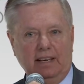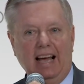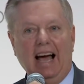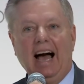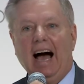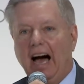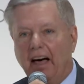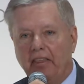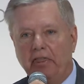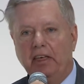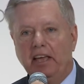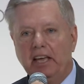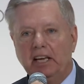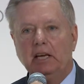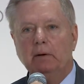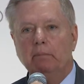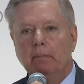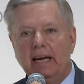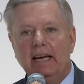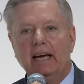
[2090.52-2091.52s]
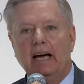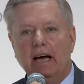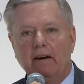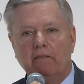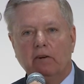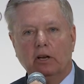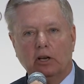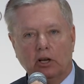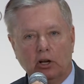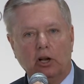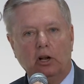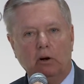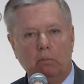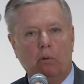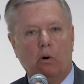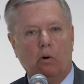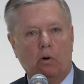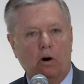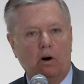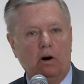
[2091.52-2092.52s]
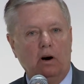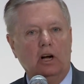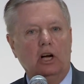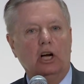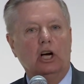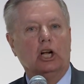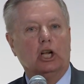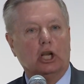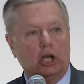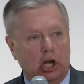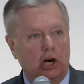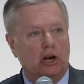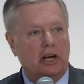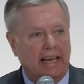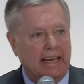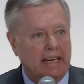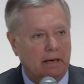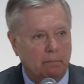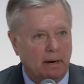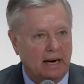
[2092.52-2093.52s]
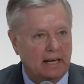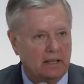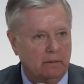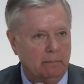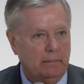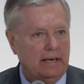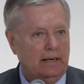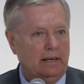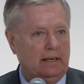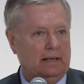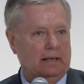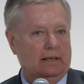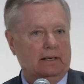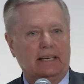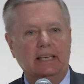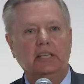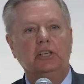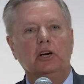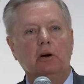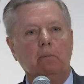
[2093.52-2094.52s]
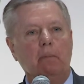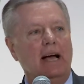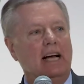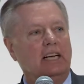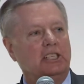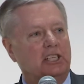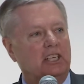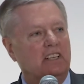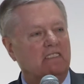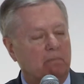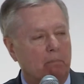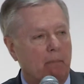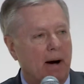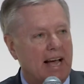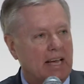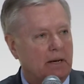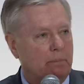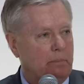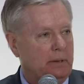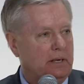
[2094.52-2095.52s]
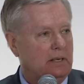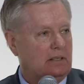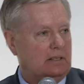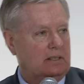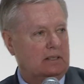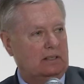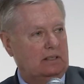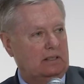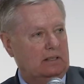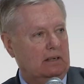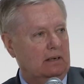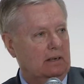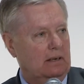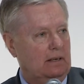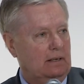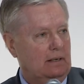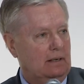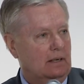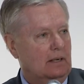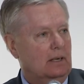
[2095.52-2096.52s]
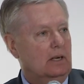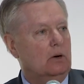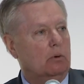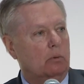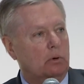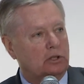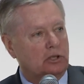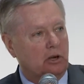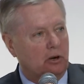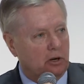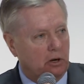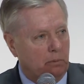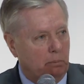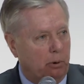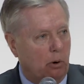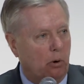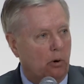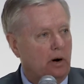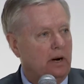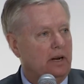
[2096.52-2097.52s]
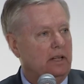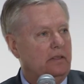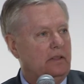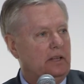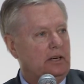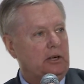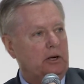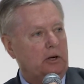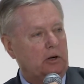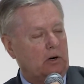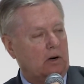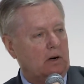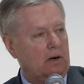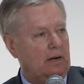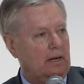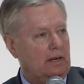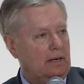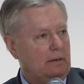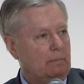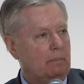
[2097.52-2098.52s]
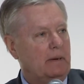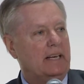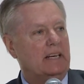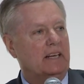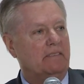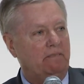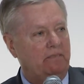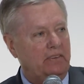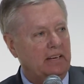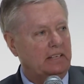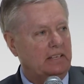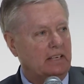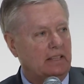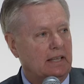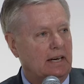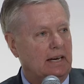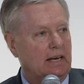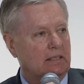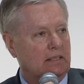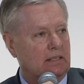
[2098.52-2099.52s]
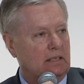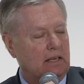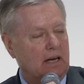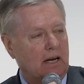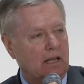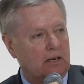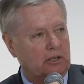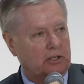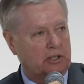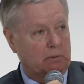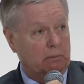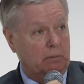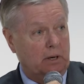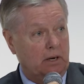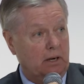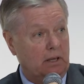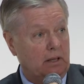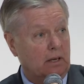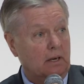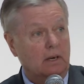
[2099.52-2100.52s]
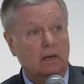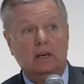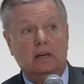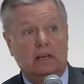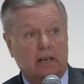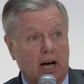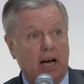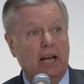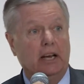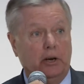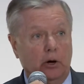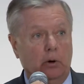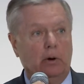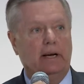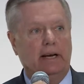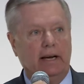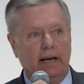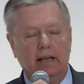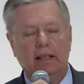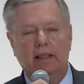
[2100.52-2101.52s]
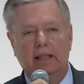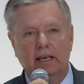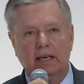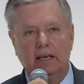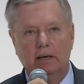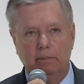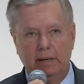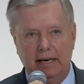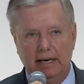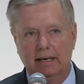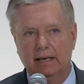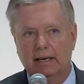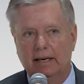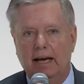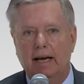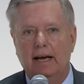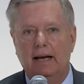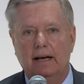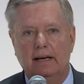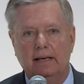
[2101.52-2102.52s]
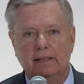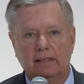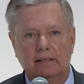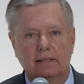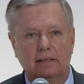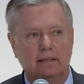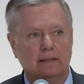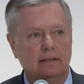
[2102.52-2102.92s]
I think you may have a little more looking by the media. Can you imagine if Mike Pence's son was on a board in the Ukraine, making $50,000 a month, not knowing anything about gas,